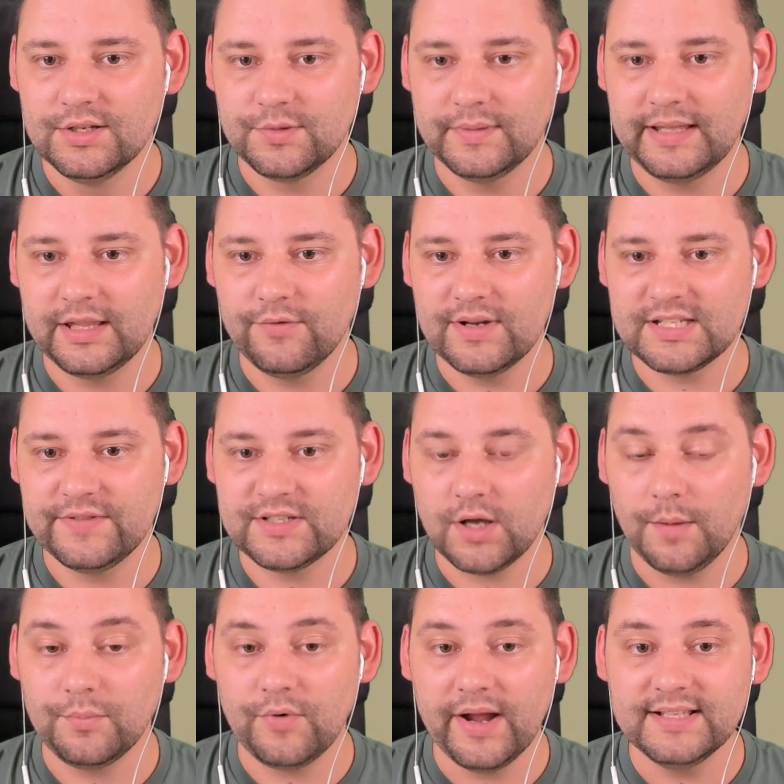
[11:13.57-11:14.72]
So we get the rest of his
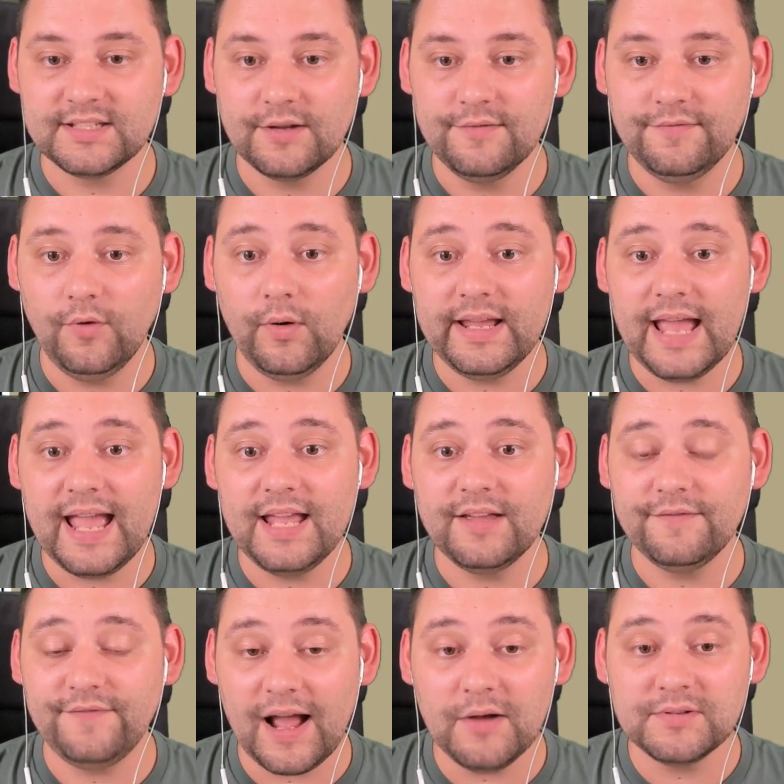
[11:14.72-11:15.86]
upgrade. So
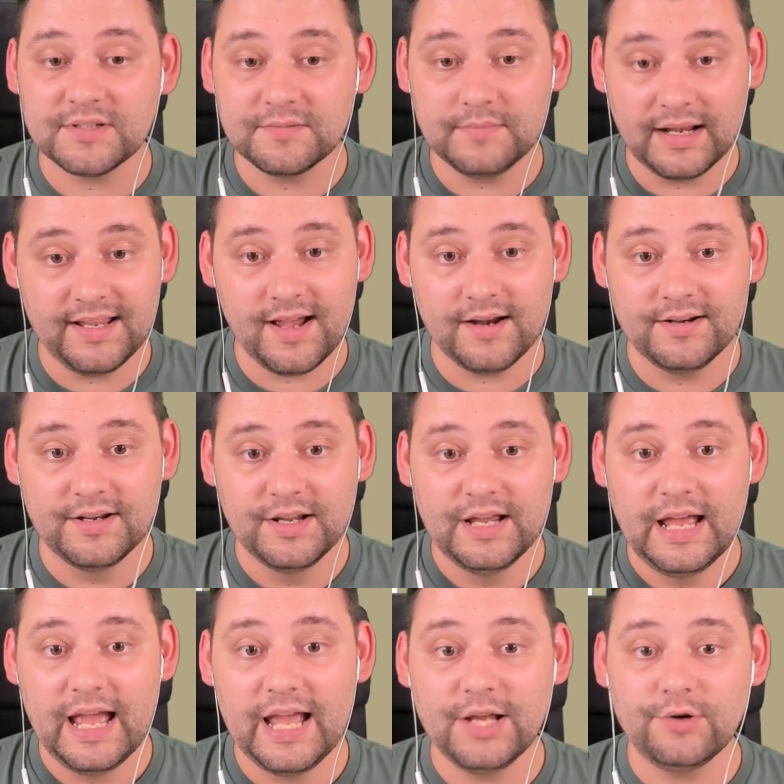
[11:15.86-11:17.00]
48,000 million
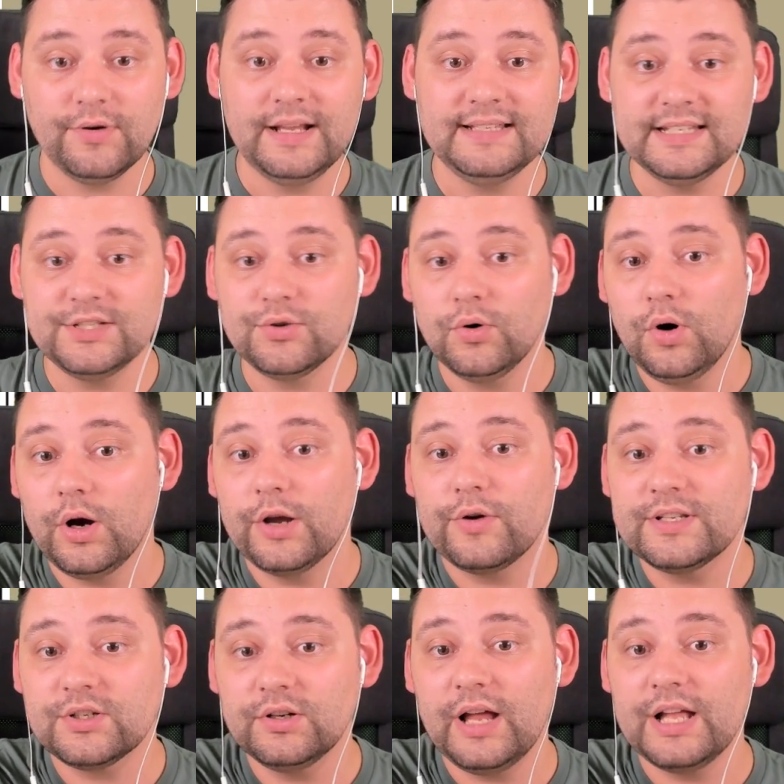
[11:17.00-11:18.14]
increases your
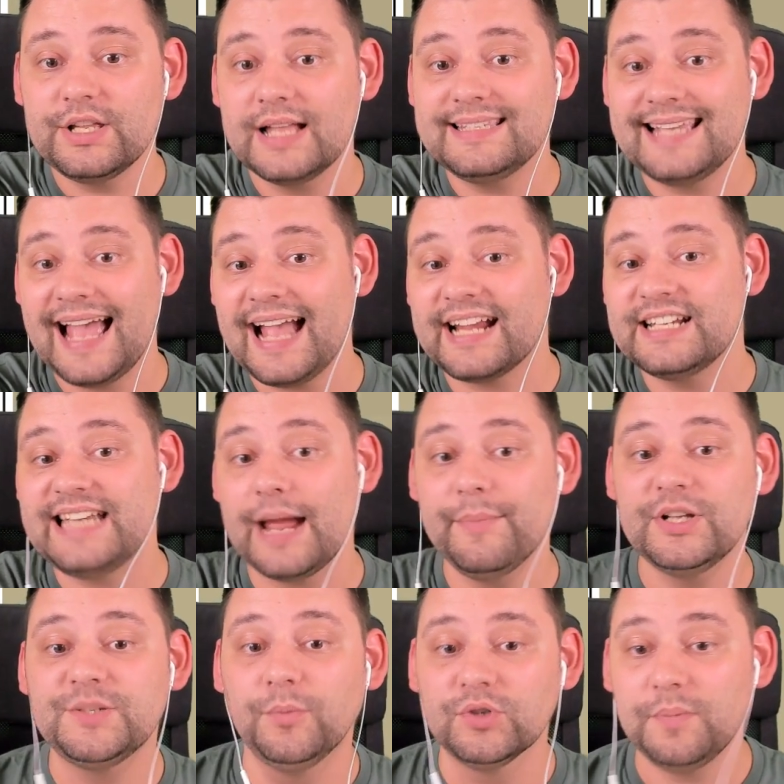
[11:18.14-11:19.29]
critical attack
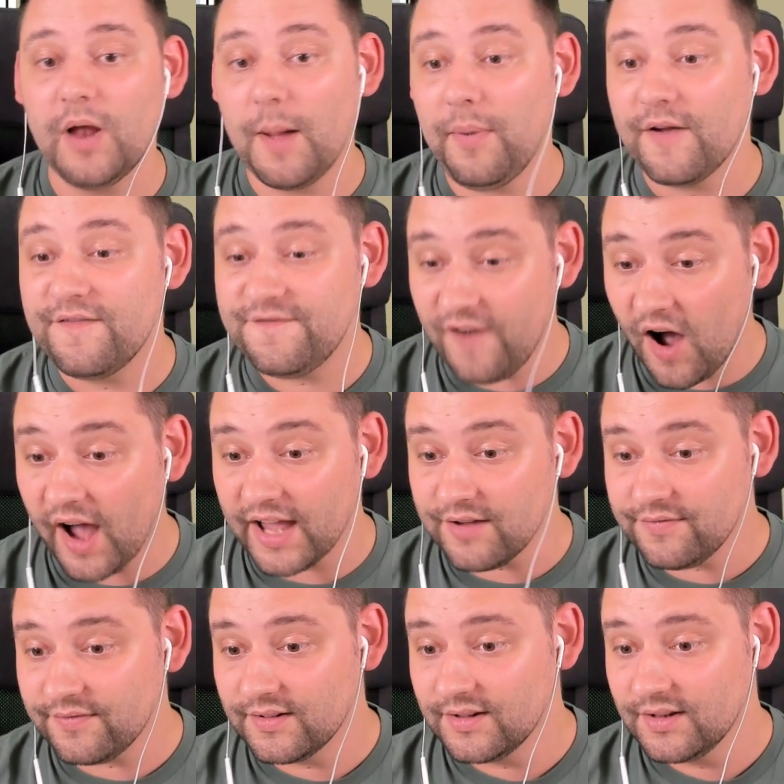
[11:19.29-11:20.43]
damage multiplier by
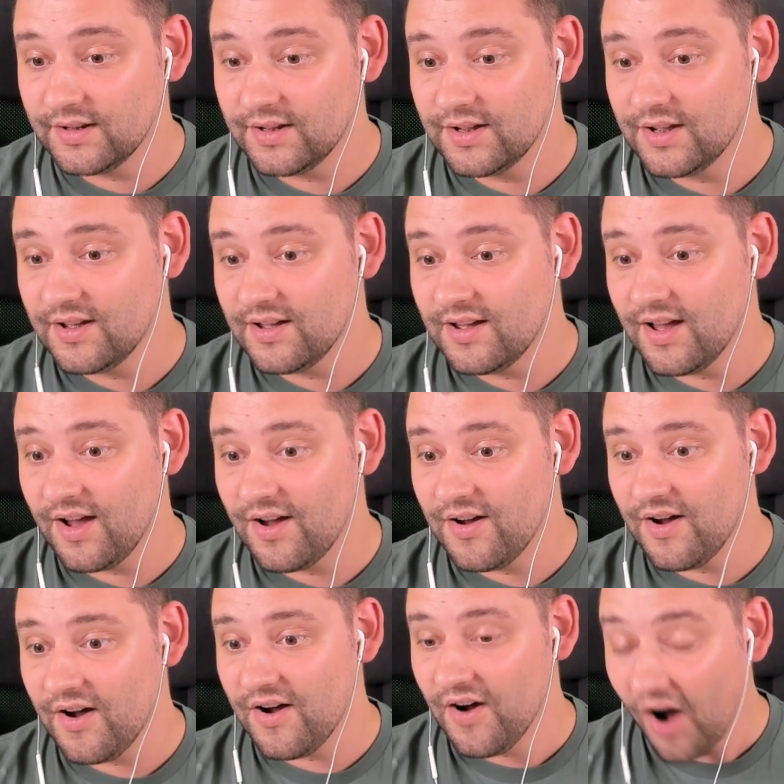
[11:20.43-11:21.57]
5.
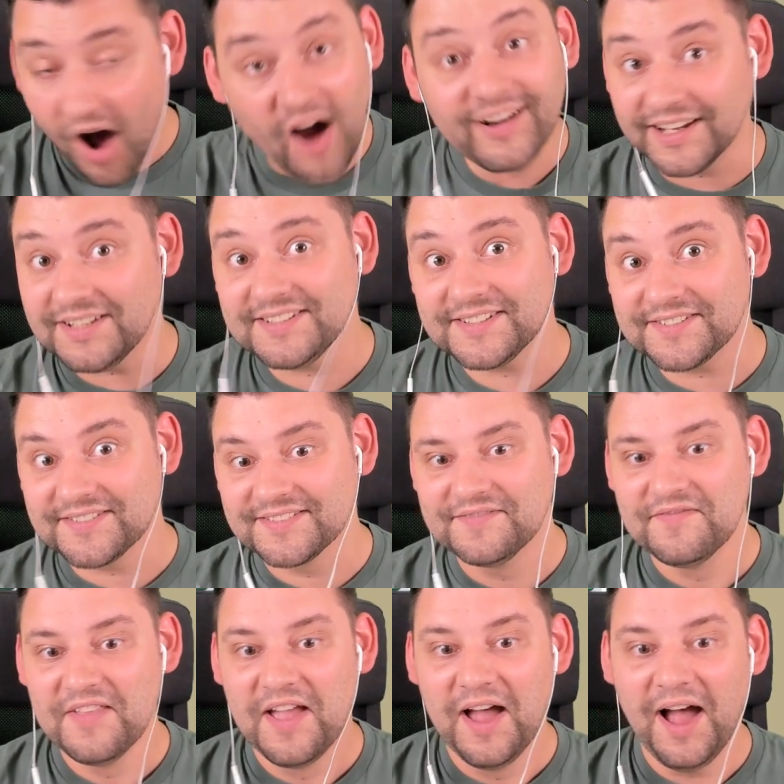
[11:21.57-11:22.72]
On it.
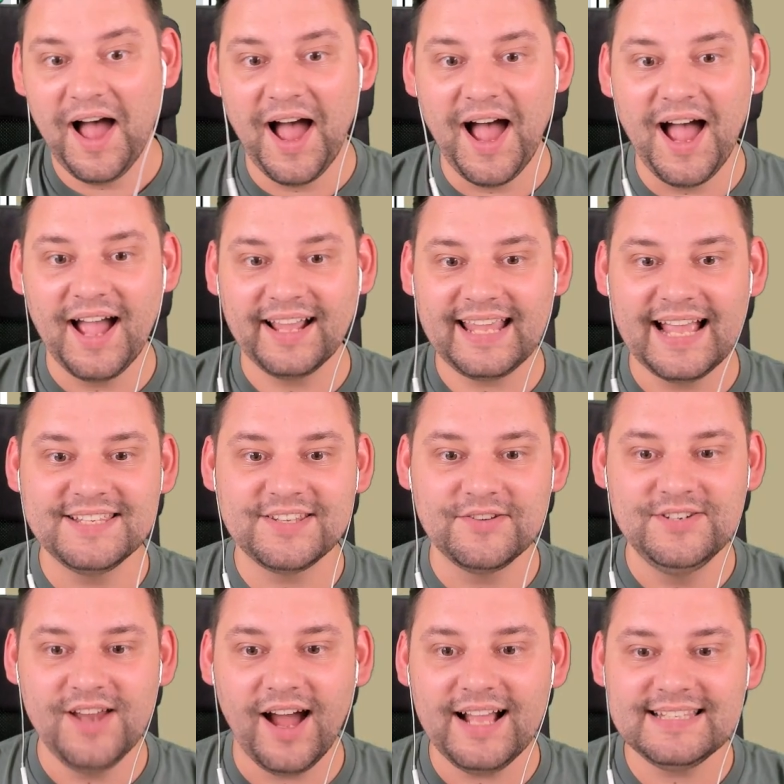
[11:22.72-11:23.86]
Uh, okay, so
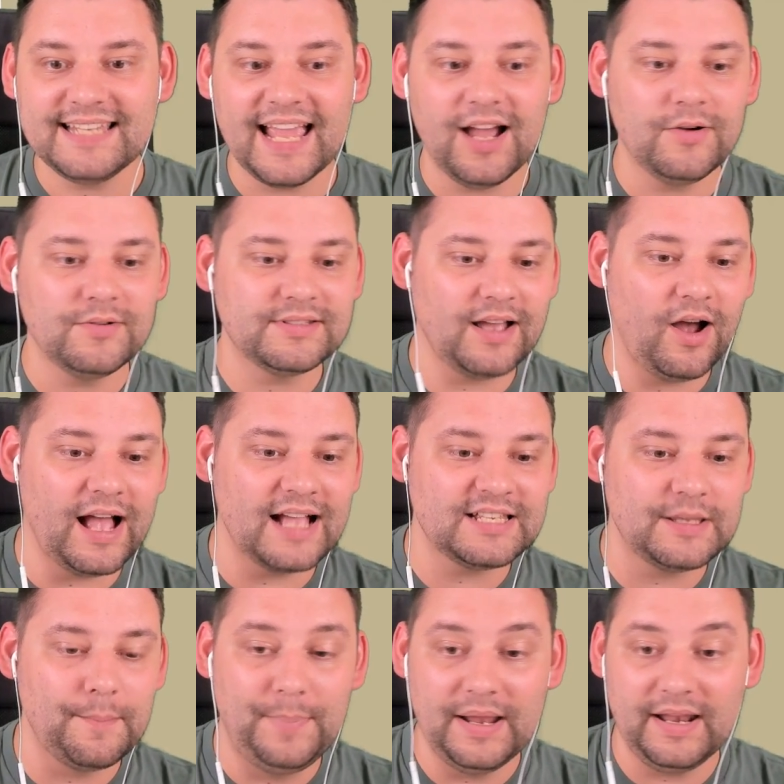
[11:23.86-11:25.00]
nine tails. oh,
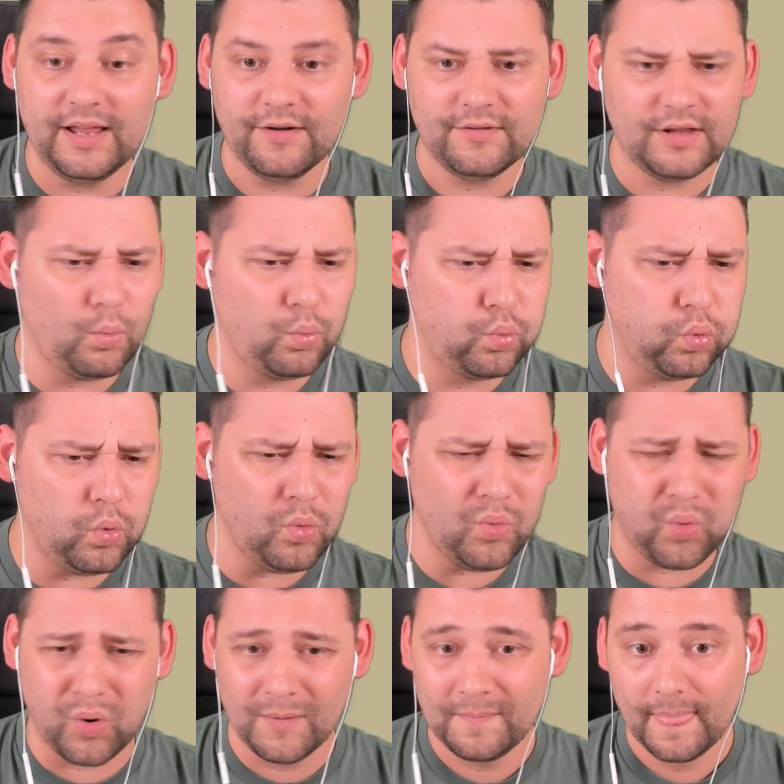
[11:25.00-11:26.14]
that's billion.
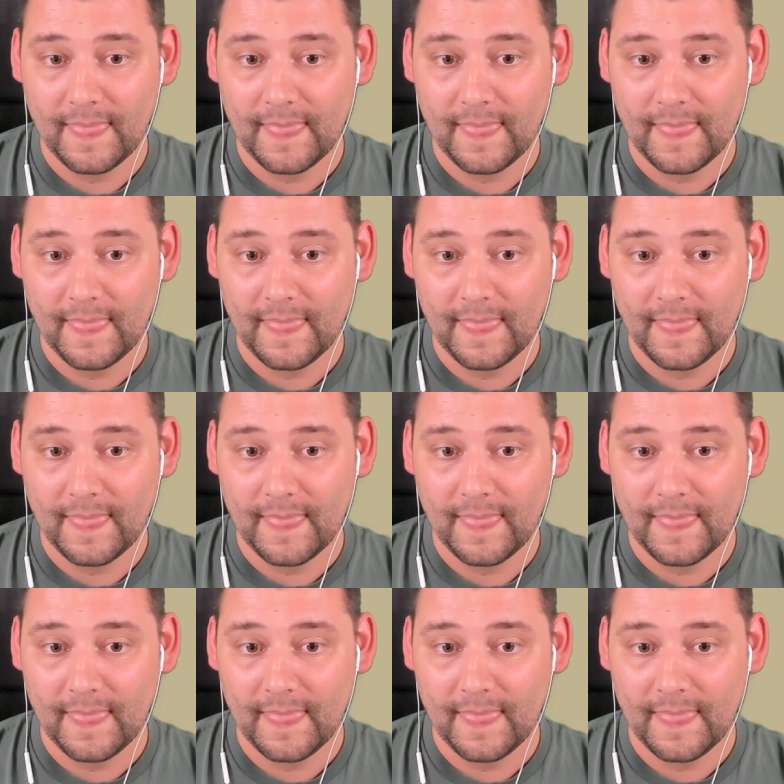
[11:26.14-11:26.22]
Woo.